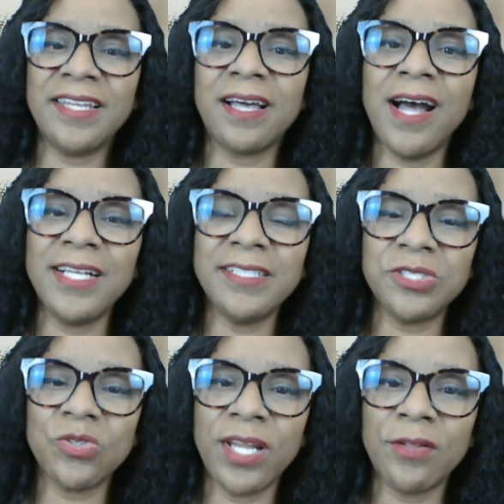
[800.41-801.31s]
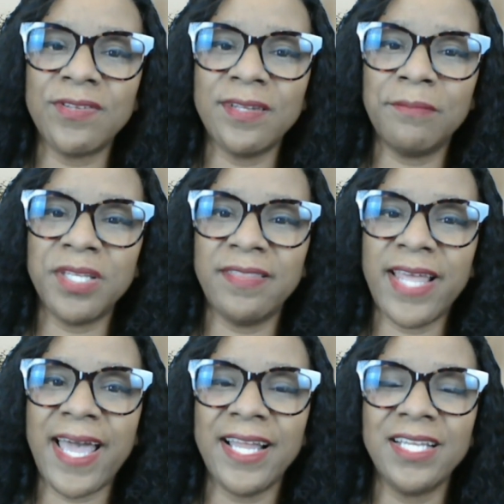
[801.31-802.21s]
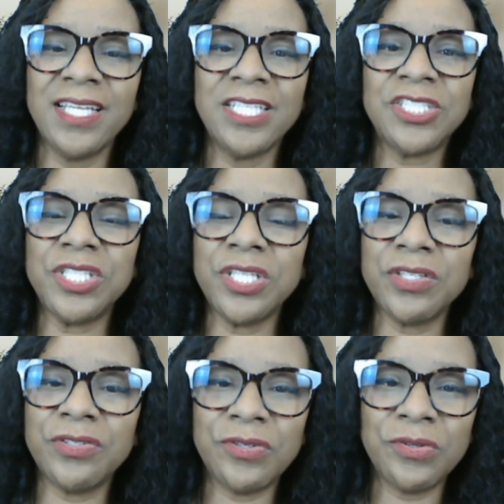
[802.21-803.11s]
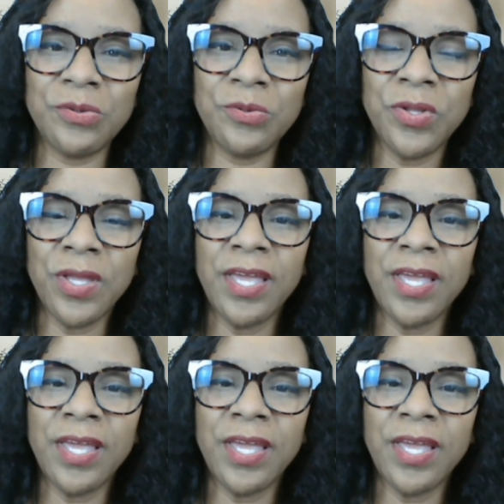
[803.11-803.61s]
to concentrate on something that she could do,